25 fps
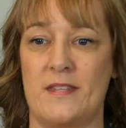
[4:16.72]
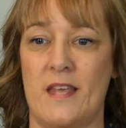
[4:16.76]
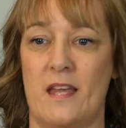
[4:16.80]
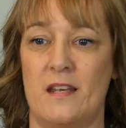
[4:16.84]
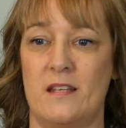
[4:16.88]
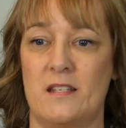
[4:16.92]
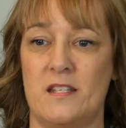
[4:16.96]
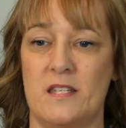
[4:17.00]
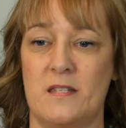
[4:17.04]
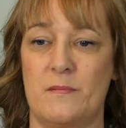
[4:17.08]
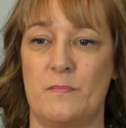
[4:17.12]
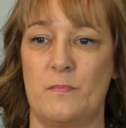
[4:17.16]
that
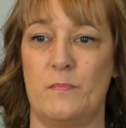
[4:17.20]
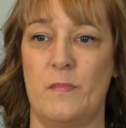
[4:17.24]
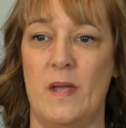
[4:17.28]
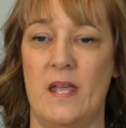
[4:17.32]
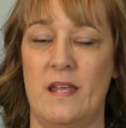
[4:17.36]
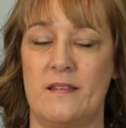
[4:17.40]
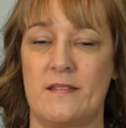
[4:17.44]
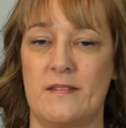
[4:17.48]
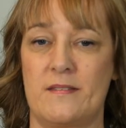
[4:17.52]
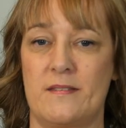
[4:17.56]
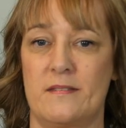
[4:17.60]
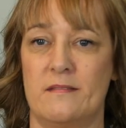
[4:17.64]
just
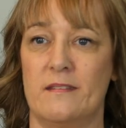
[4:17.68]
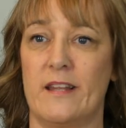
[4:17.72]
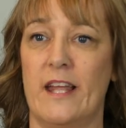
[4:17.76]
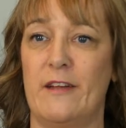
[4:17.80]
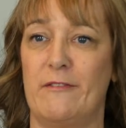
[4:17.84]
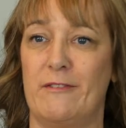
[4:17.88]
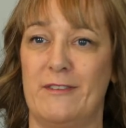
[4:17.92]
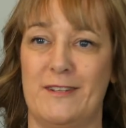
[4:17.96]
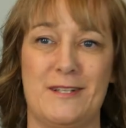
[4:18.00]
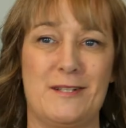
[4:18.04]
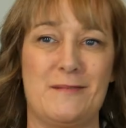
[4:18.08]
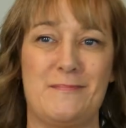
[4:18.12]
makes
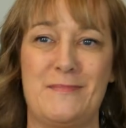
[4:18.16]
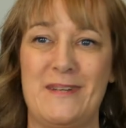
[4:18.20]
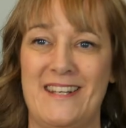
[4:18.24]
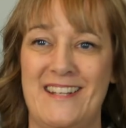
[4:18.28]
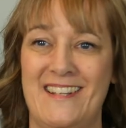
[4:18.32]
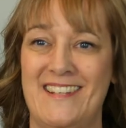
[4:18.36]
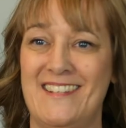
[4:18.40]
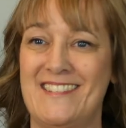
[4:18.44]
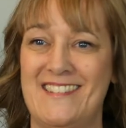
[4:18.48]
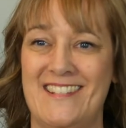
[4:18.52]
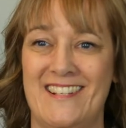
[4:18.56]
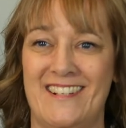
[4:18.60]
life a little bit
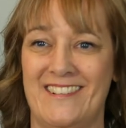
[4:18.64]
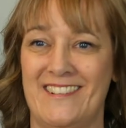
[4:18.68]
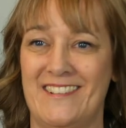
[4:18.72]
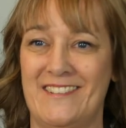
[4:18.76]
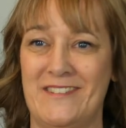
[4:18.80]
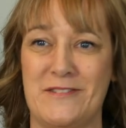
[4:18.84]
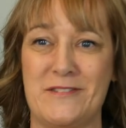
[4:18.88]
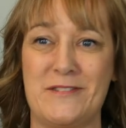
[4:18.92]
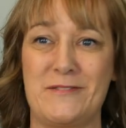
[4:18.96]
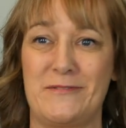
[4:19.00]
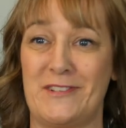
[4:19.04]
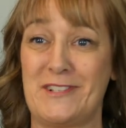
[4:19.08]
easier in
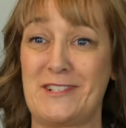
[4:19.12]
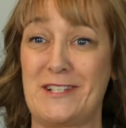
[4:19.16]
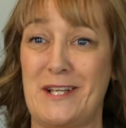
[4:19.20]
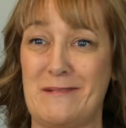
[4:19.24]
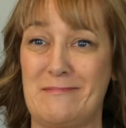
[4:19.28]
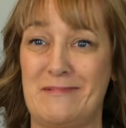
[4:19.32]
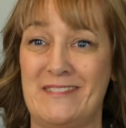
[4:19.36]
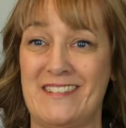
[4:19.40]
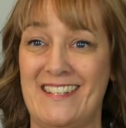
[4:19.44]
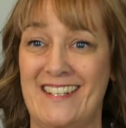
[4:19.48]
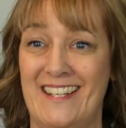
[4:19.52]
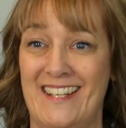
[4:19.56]
those first
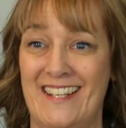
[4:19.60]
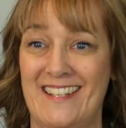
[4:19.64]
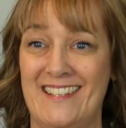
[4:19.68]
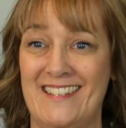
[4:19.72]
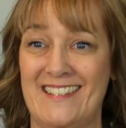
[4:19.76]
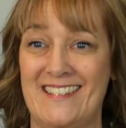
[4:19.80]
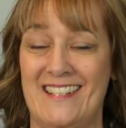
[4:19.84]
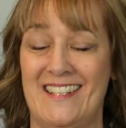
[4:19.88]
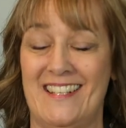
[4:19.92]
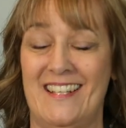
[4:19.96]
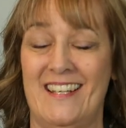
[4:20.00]
couple of days.